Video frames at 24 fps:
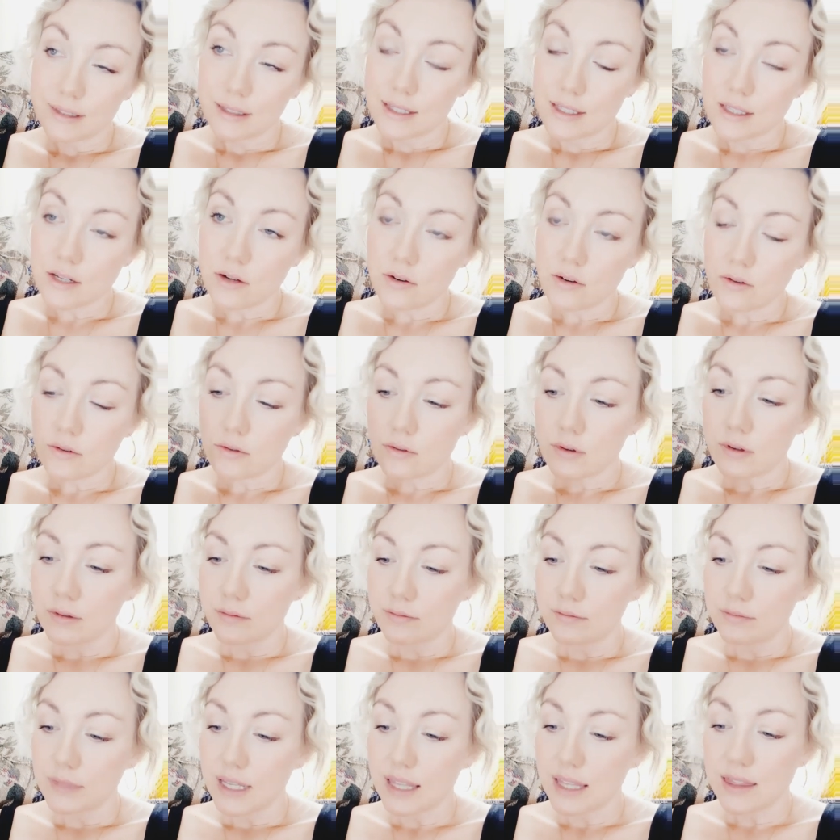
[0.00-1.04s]
So,
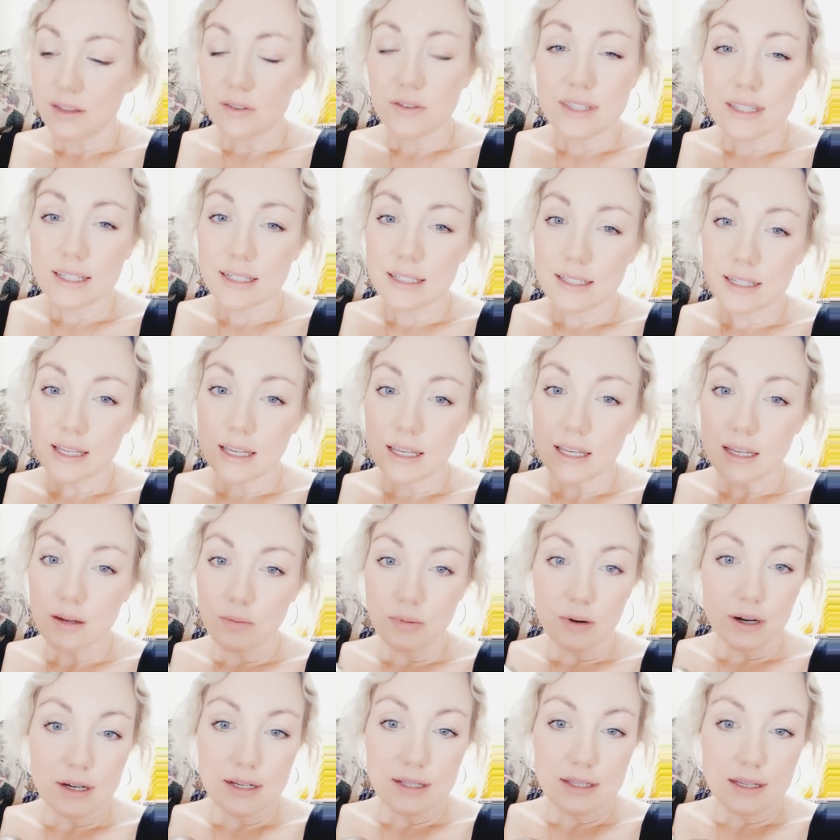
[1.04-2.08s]
and those things can
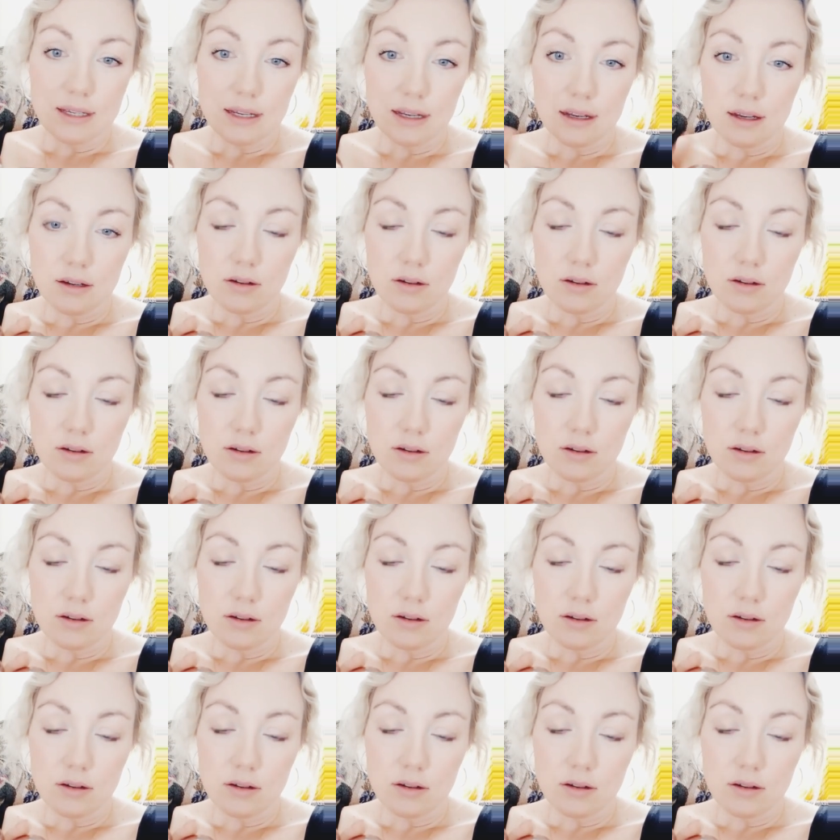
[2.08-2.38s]
get pricey.